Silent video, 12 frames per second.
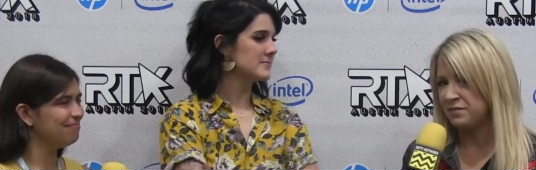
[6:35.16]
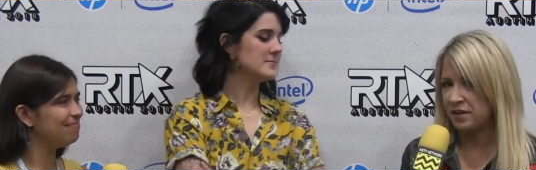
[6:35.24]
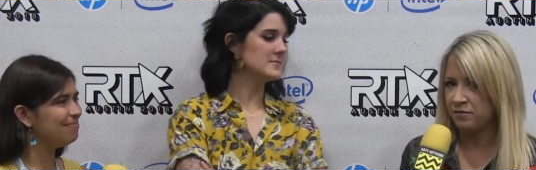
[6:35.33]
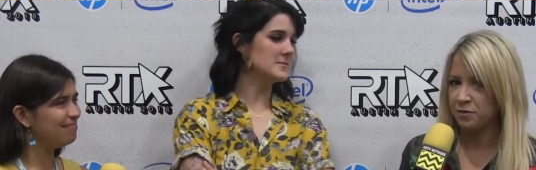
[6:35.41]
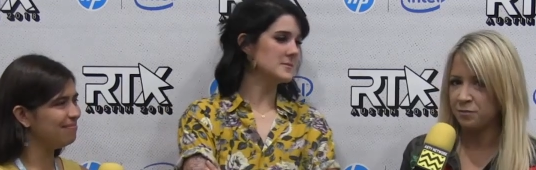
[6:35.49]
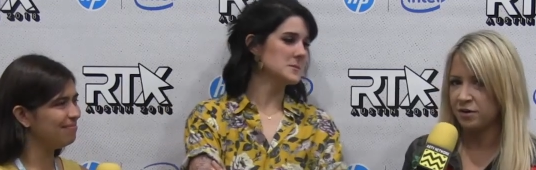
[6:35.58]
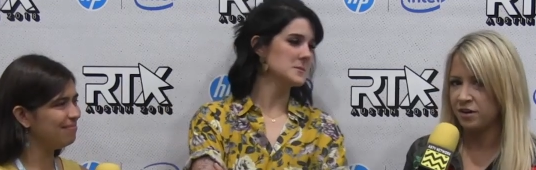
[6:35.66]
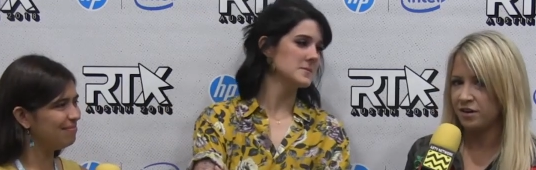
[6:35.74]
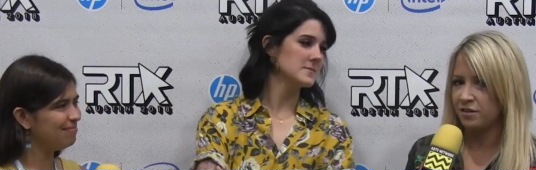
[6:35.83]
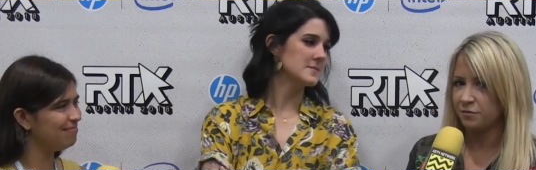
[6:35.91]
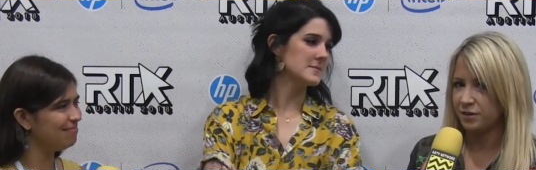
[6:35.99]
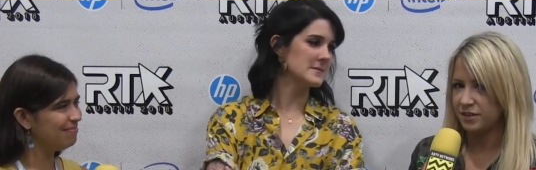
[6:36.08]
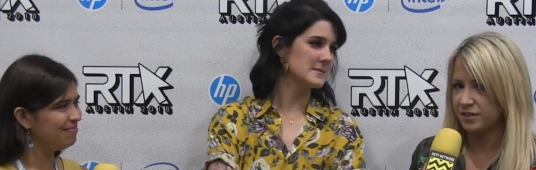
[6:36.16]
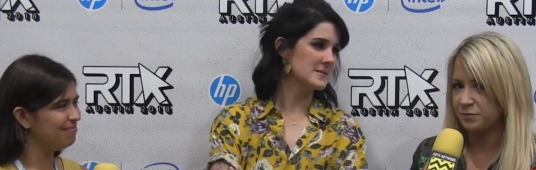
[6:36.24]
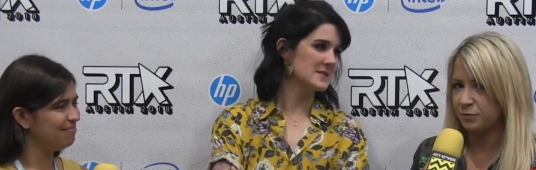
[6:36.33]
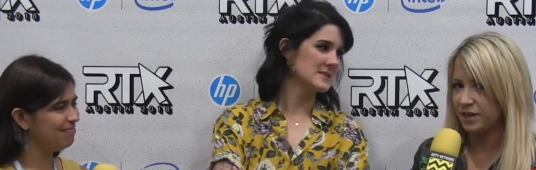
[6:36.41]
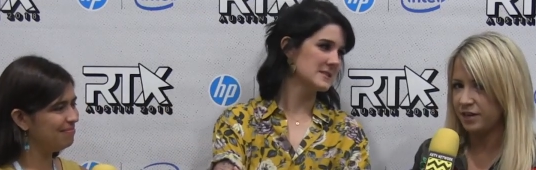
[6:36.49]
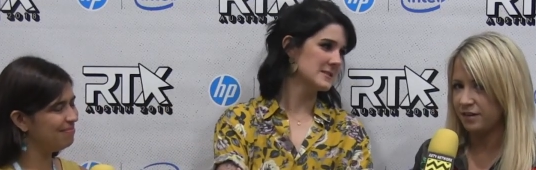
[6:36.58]
Speaker 1: favorite part was
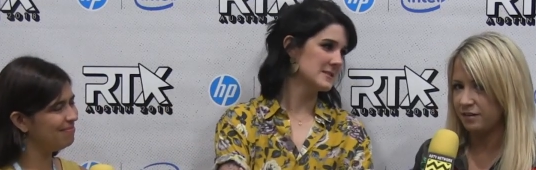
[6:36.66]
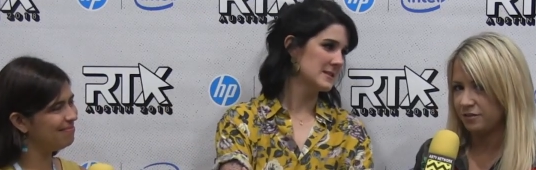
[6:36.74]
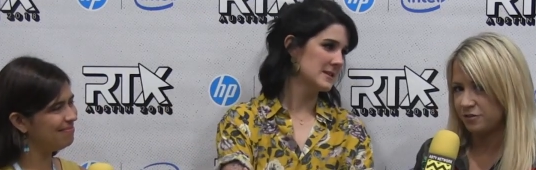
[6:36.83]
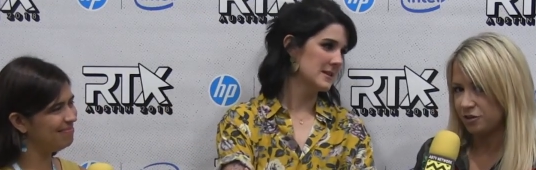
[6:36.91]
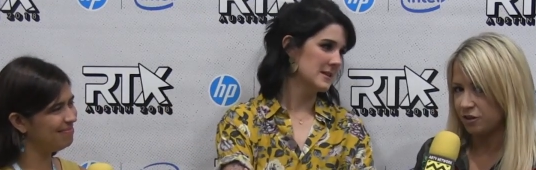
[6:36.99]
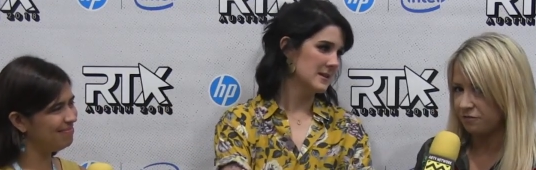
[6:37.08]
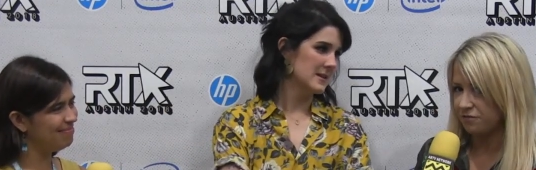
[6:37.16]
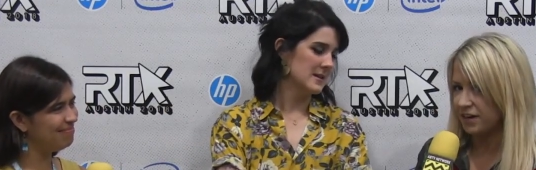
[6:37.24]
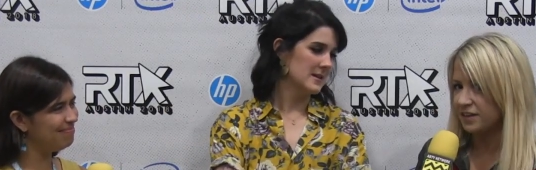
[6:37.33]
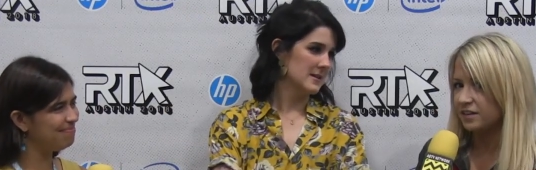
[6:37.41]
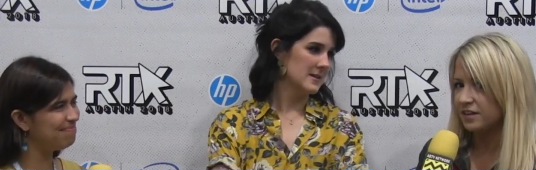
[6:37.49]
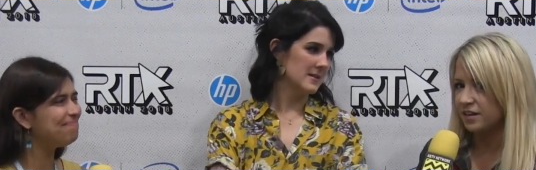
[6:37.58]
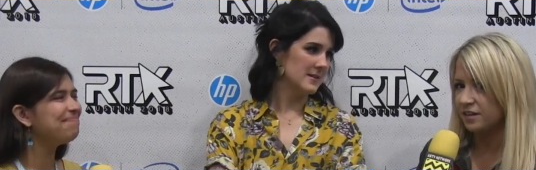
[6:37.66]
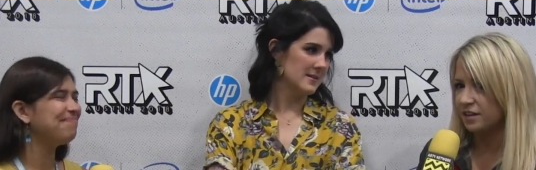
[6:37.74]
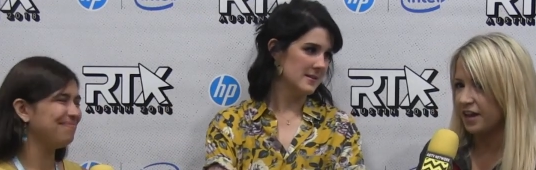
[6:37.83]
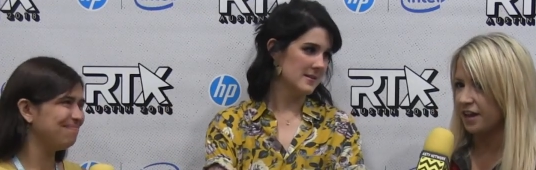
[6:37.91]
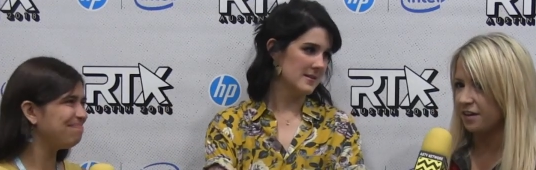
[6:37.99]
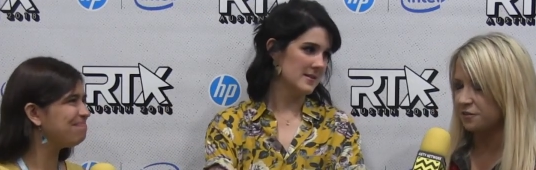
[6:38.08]
when Jaune finally,
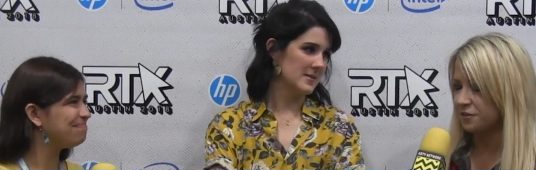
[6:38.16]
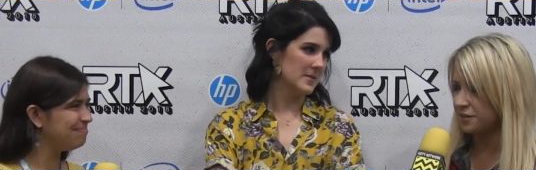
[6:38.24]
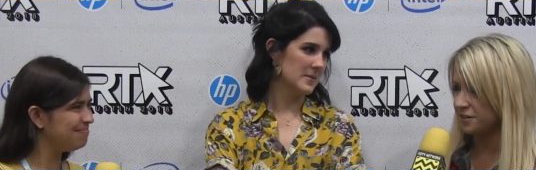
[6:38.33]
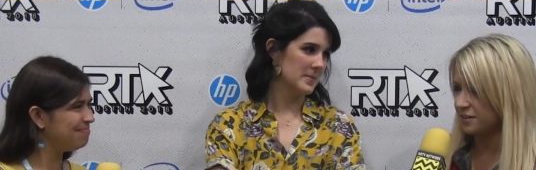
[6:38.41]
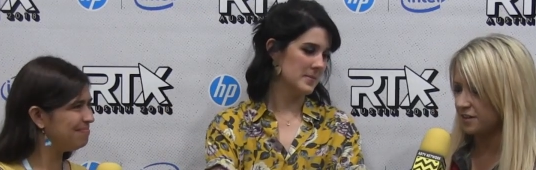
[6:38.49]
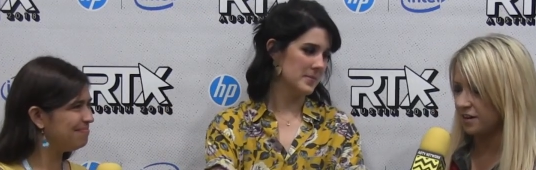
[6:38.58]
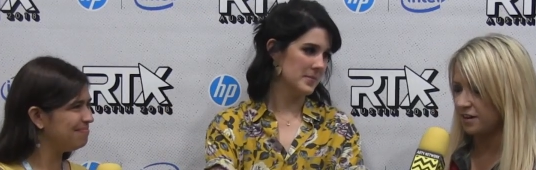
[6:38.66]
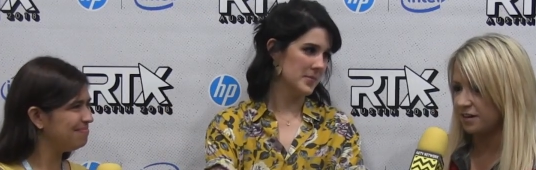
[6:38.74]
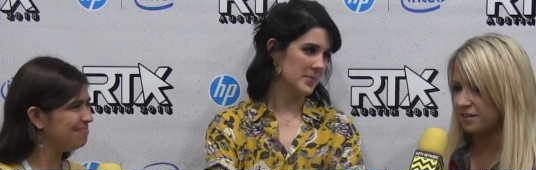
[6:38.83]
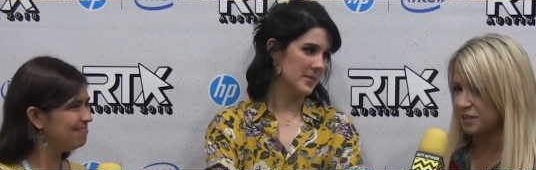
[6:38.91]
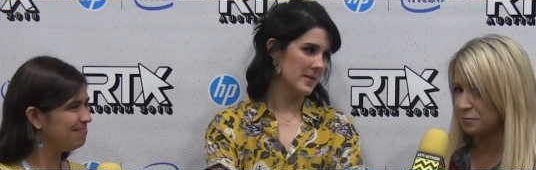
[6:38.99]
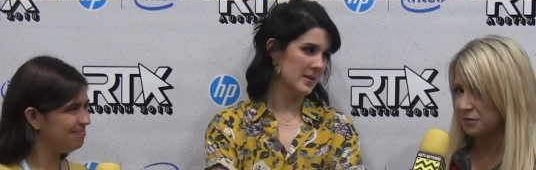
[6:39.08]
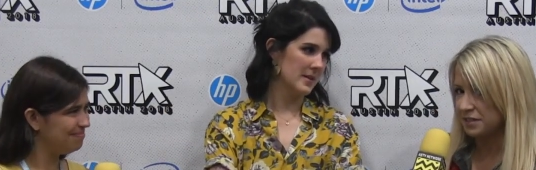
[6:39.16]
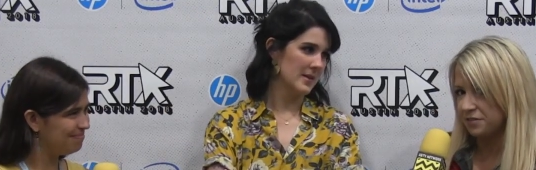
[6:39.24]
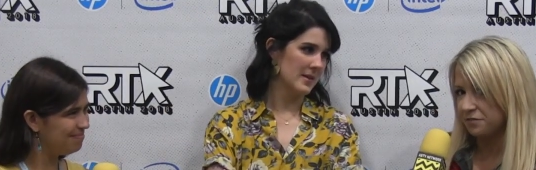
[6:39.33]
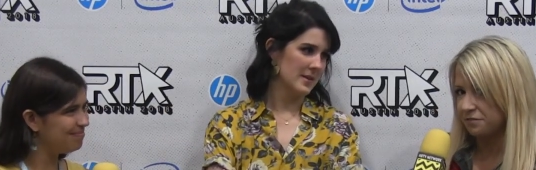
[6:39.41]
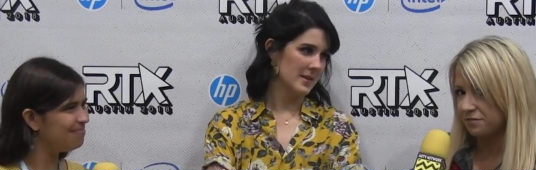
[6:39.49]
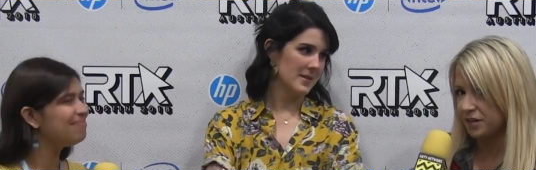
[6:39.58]
A, learned his uh, semblance of
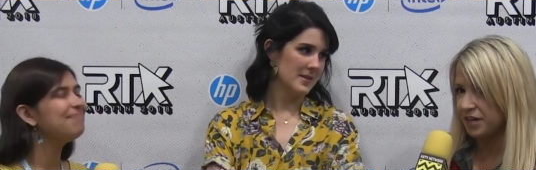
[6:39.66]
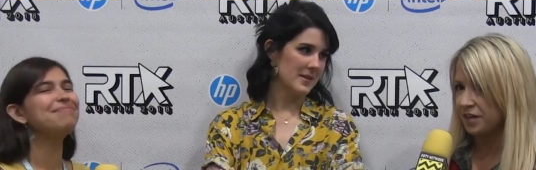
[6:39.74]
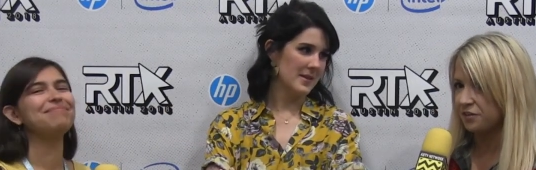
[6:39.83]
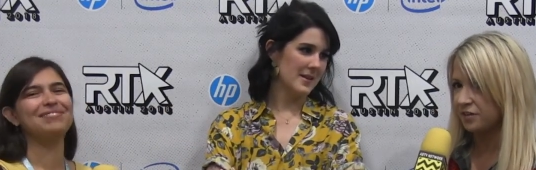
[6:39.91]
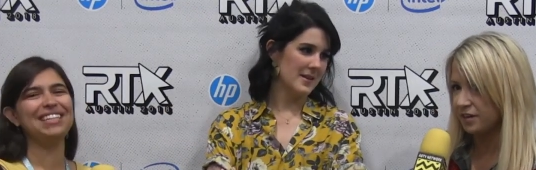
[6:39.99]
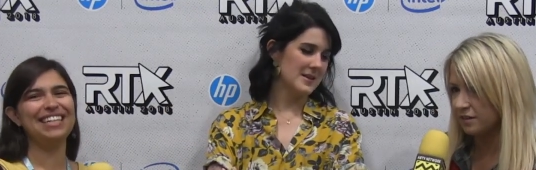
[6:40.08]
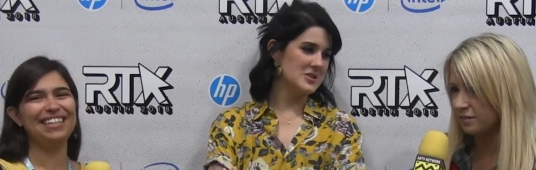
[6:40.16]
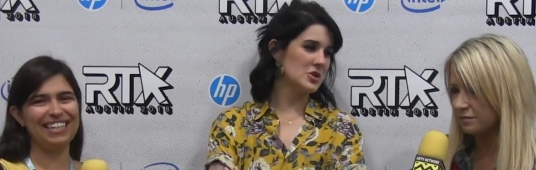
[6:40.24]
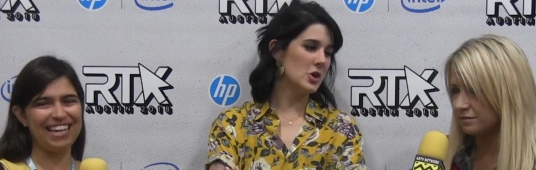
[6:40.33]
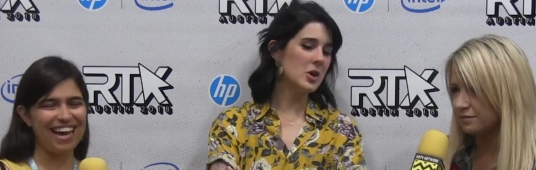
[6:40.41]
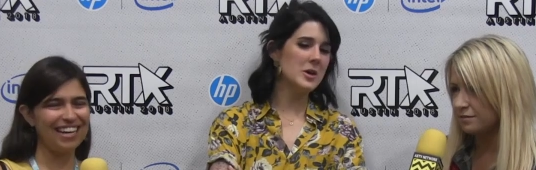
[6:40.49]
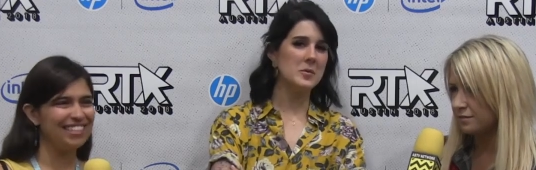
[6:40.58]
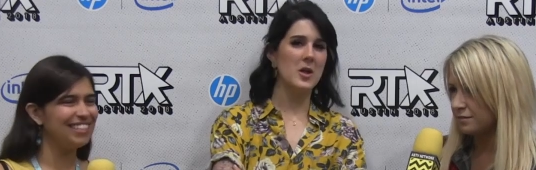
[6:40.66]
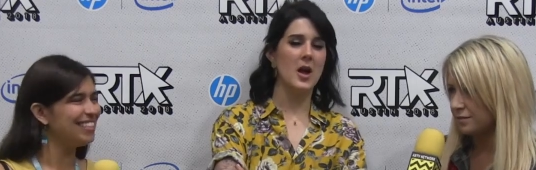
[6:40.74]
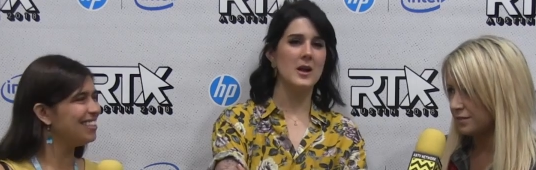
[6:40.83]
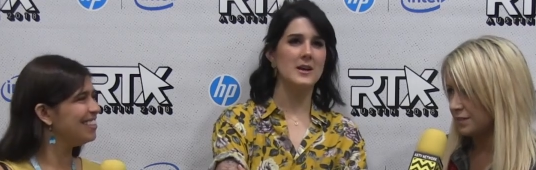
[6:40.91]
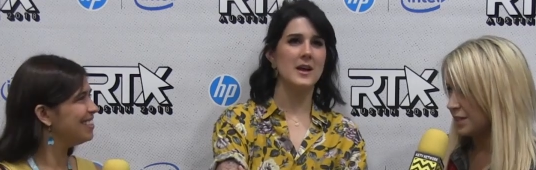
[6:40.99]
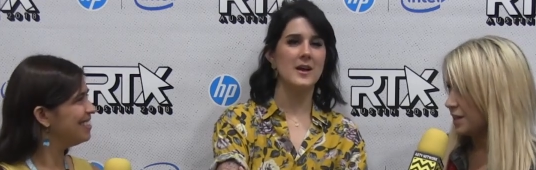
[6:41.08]
healing. Took yes.
Speaker 2: him long
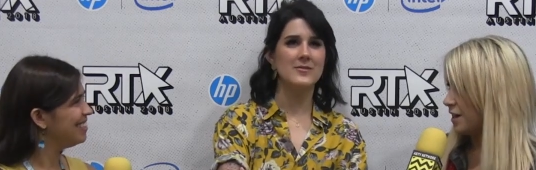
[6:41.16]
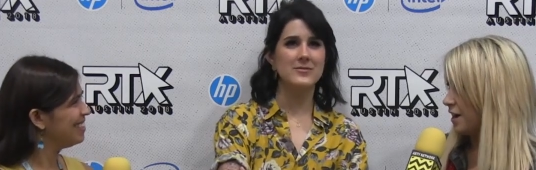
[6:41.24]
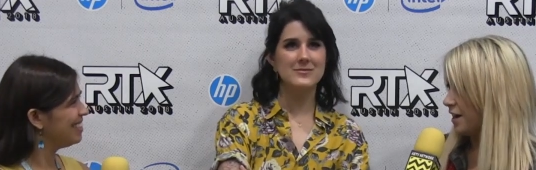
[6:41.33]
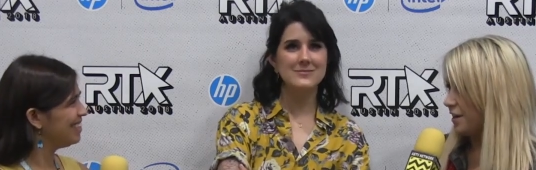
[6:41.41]
enough.
Speaker 1: I